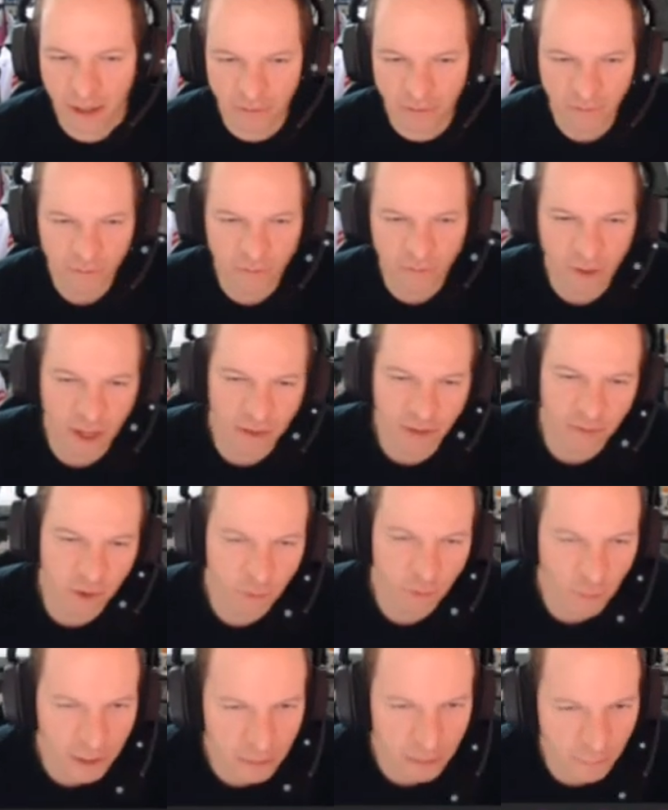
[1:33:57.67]
have I have a
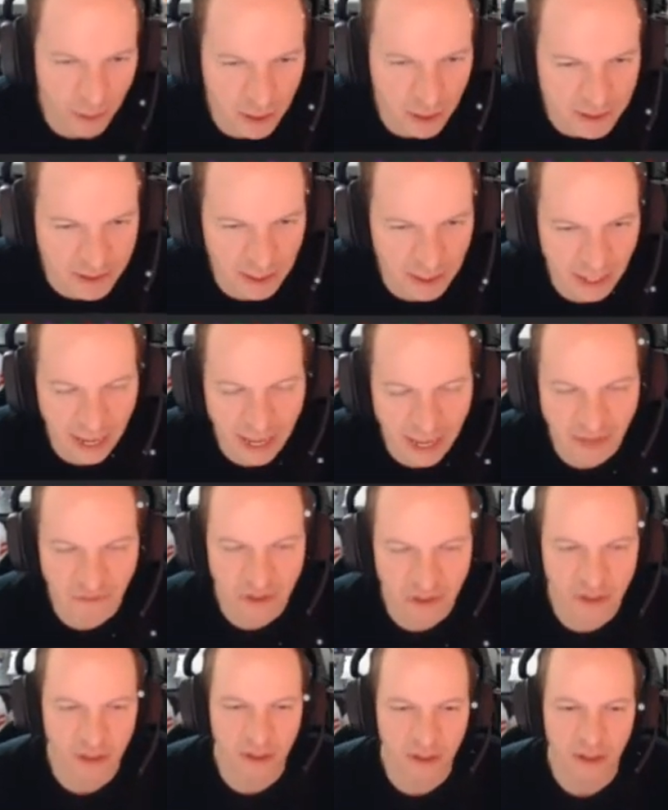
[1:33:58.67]
credit box that I
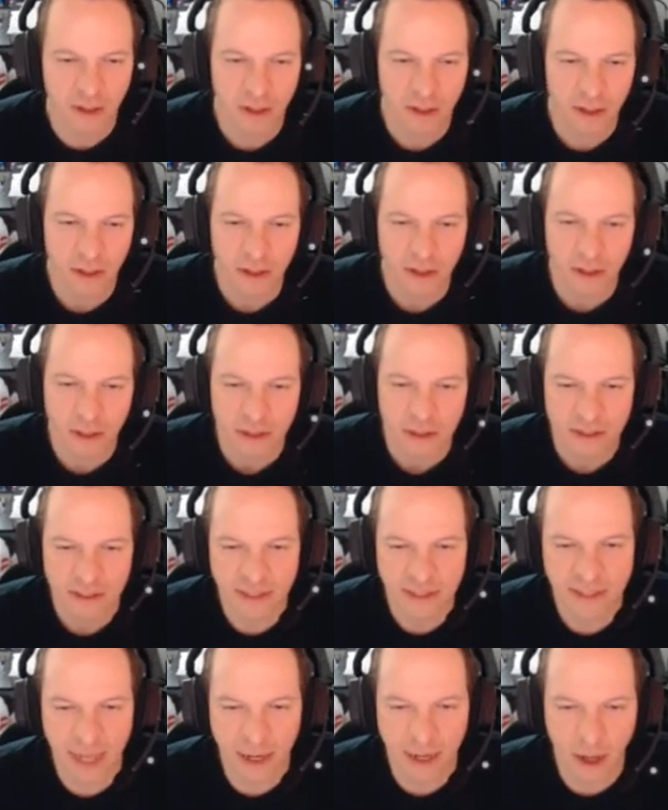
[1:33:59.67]
haven't
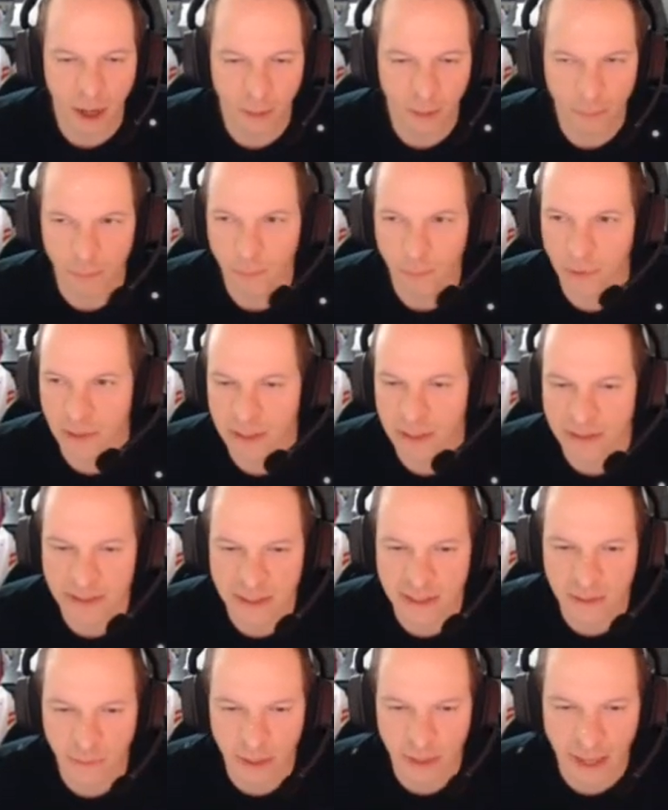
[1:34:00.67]
set up, but let's
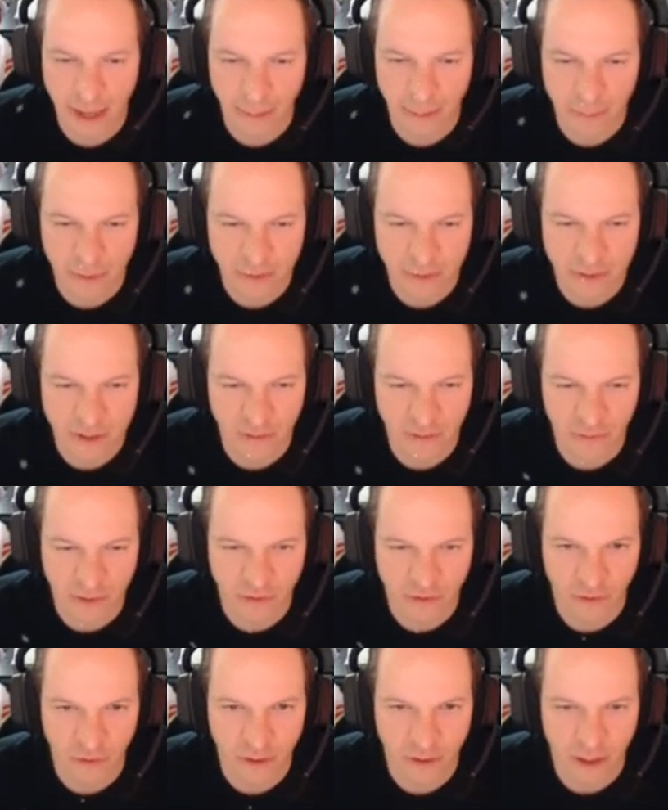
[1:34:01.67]
see what happens if I
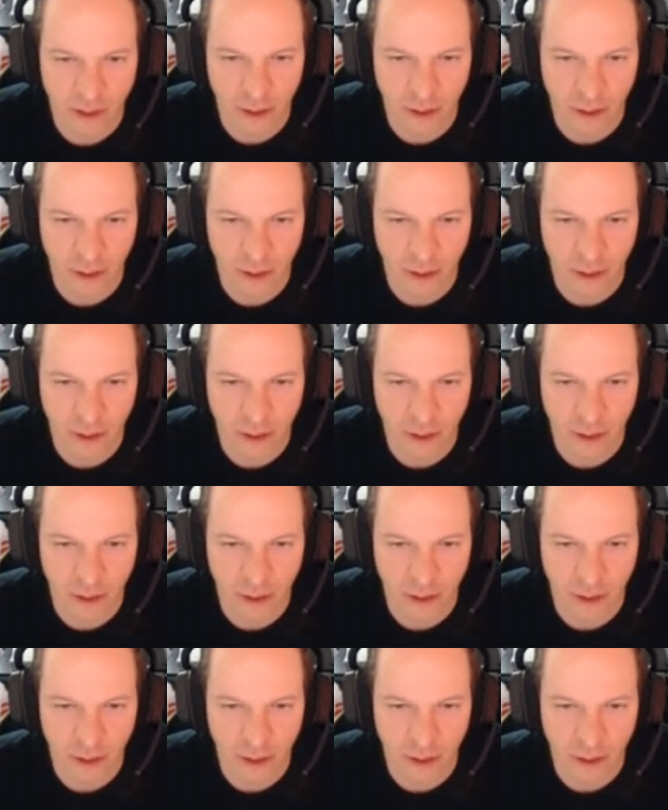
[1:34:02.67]
turn it